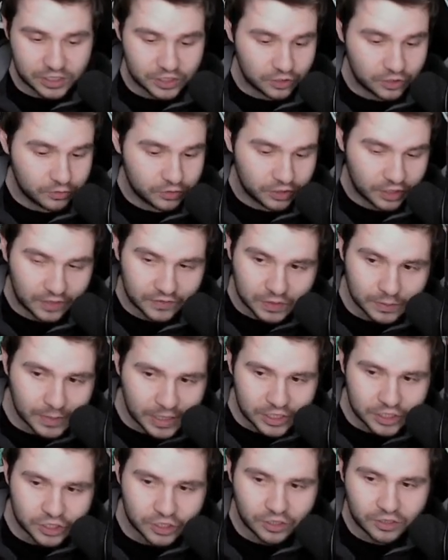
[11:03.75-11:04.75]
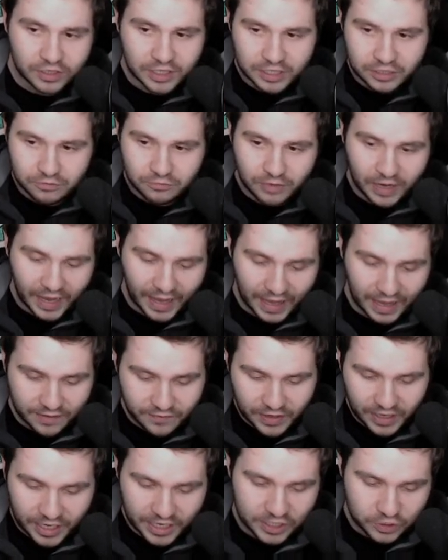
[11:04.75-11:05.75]
So you're going to have to make sure that you have
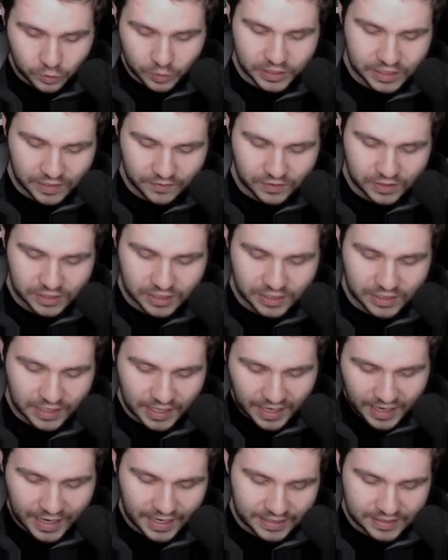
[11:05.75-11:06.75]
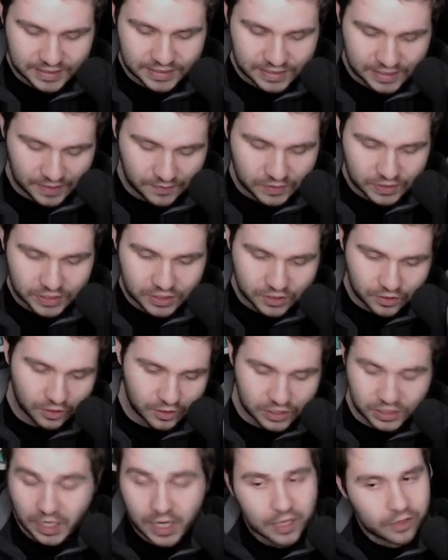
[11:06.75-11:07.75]
Android 17 at 7
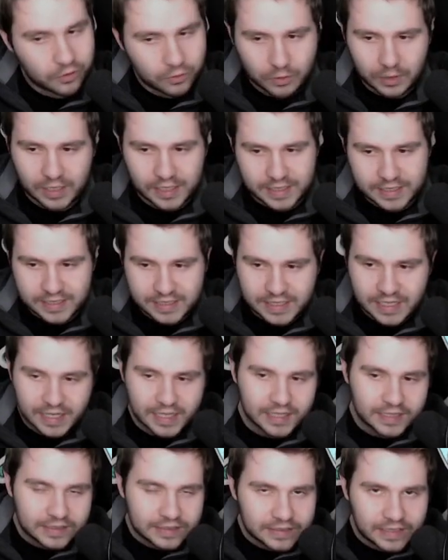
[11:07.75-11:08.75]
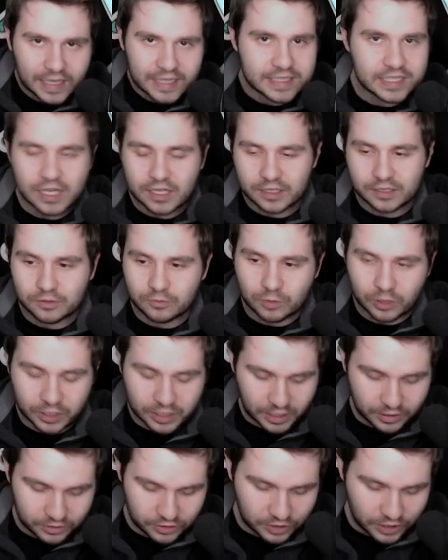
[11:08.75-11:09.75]
stars. Otherwise, yeah, it's not going to work
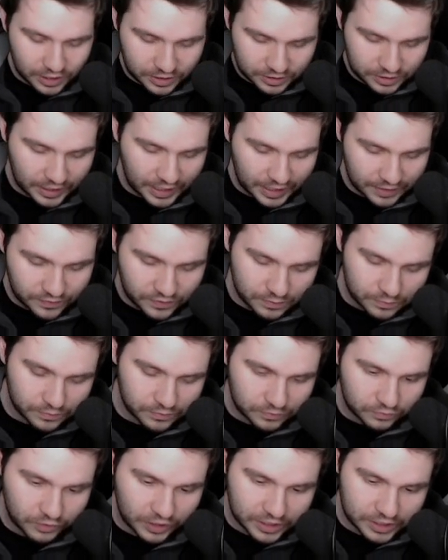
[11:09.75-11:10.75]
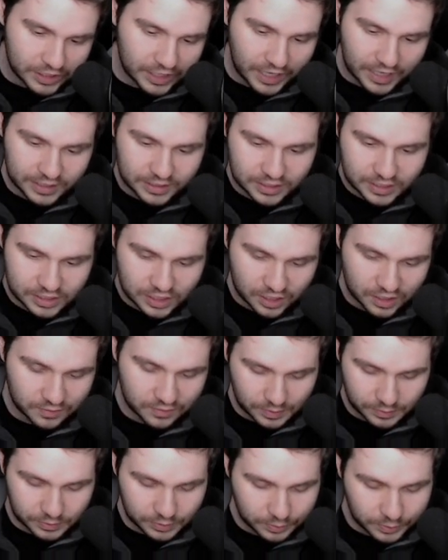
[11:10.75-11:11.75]
out. You're not going to have him ready, and he's not going to be
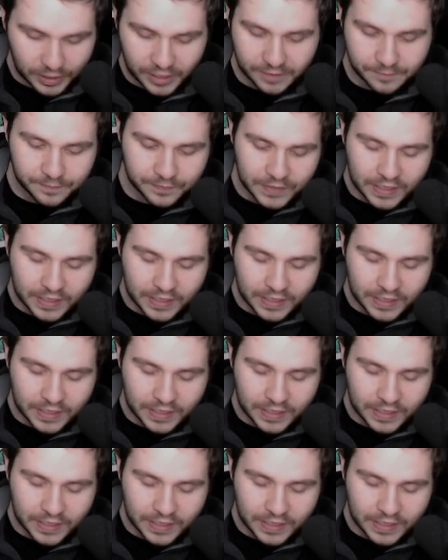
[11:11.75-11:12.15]
able to play.